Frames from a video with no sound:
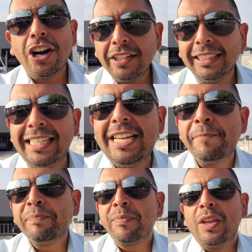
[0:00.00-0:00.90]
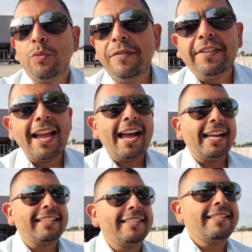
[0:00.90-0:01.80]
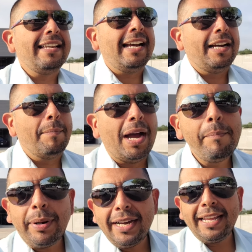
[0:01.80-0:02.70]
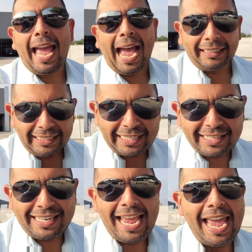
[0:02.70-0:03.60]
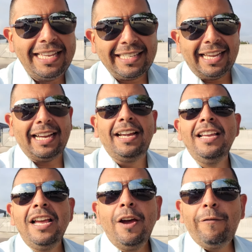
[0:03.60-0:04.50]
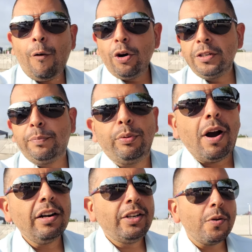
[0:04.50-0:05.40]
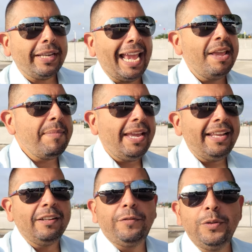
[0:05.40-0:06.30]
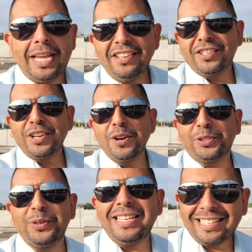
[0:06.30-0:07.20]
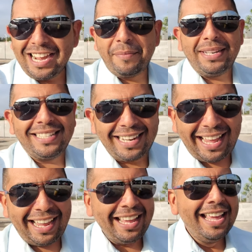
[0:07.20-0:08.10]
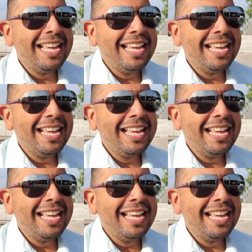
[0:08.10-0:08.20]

Thirdly, we've got my buddy Alex. His Ford Bronco came in a few days ago, so he's coming today.